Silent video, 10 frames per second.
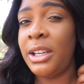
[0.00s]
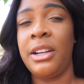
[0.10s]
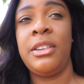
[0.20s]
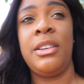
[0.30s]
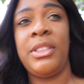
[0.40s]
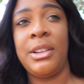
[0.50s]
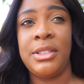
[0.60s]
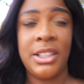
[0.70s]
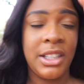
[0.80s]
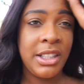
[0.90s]
I don't know if that was
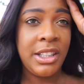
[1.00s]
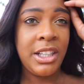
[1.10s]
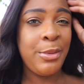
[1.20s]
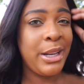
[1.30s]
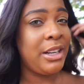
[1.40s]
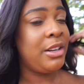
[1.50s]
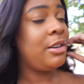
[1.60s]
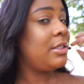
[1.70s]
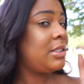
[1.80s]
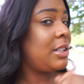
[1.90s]
there earlier, but I didn't
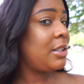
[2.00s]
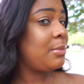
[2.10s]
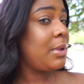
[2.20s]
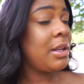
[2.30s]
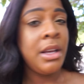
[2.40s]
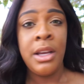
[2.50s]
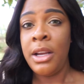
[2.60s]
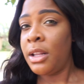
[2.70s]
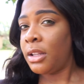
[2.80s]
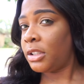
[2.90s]
notice them.
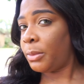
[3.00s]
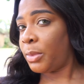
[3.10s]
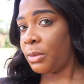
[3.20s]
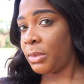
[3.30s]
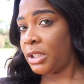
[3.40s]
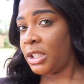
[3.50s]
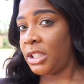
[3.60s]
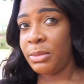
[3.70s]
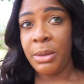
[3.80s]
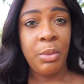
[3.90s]
Looks like both my
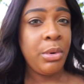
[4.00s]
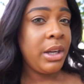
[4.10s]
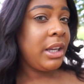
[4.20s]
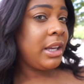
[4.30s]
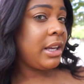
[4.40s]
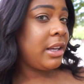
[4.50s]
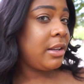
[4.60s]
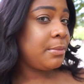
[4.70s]
cheeks might be breaking out.